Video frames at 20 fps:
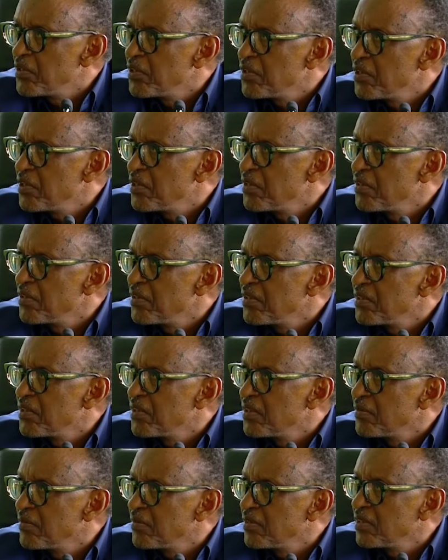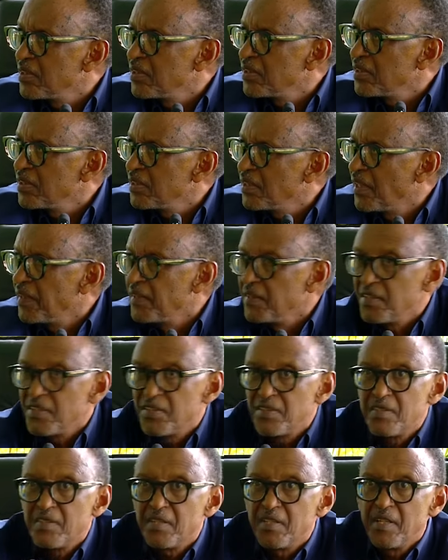positions. And
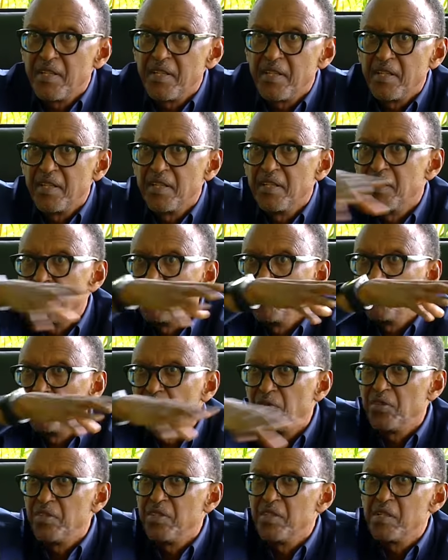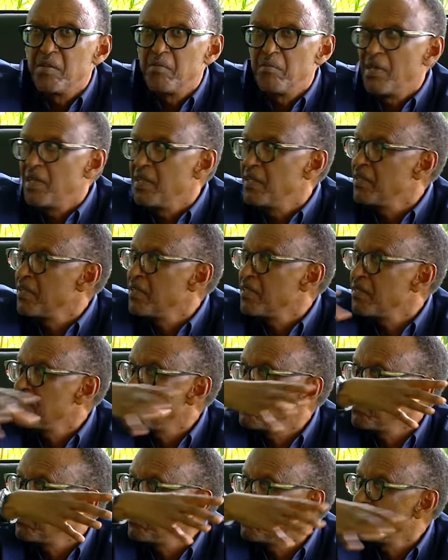this area in between
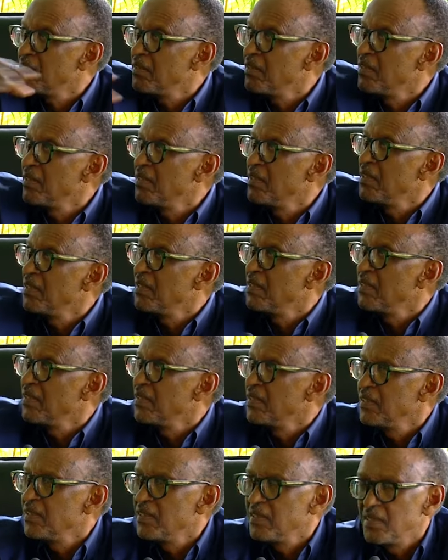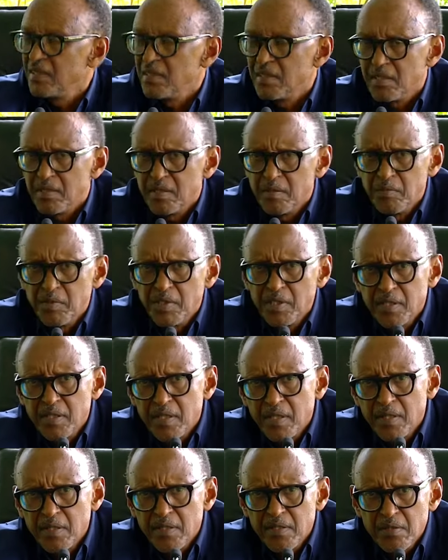remains a, a
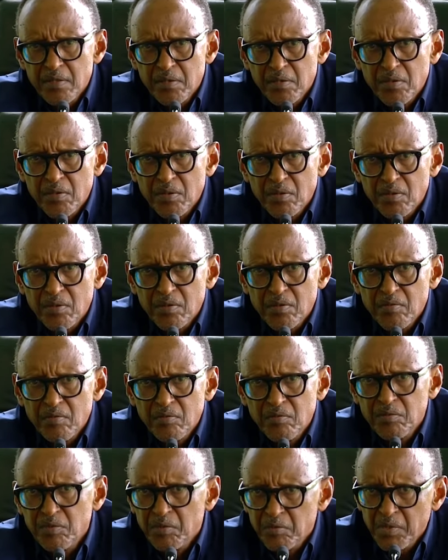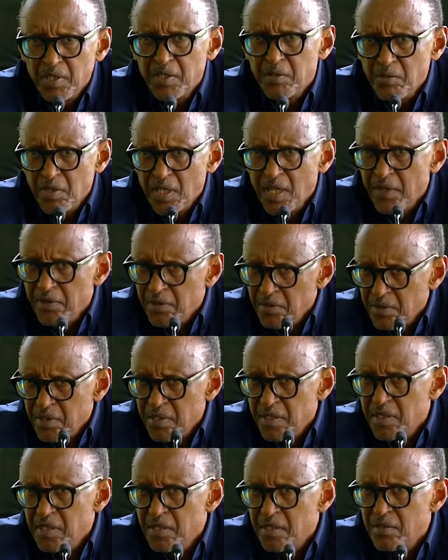demilitarized zone but we had
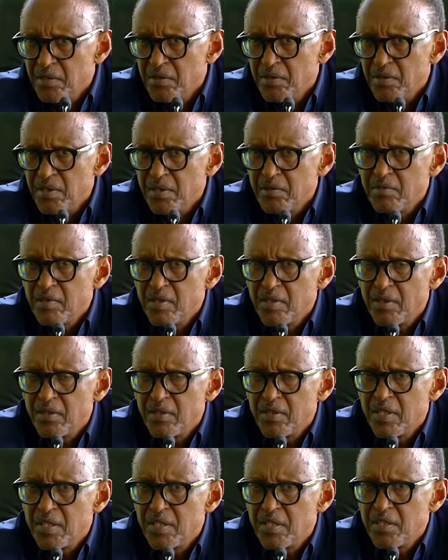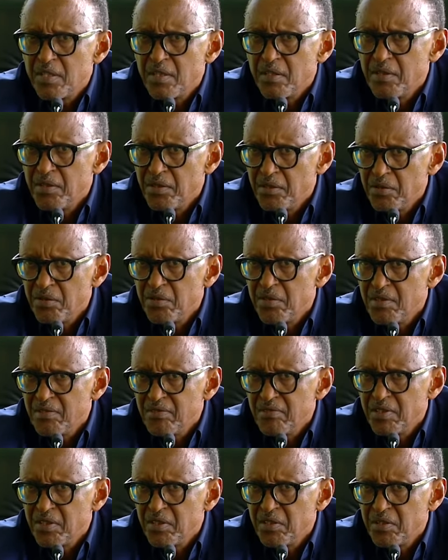already registered a huge
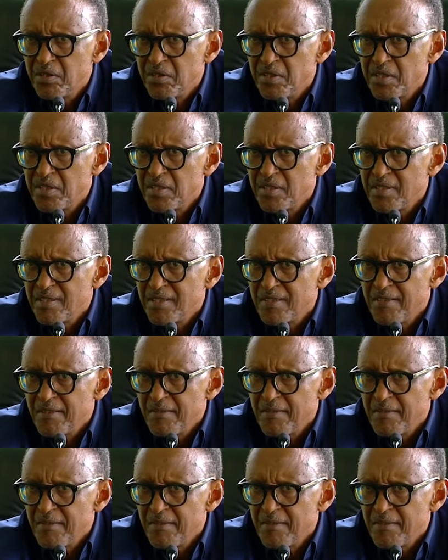victory.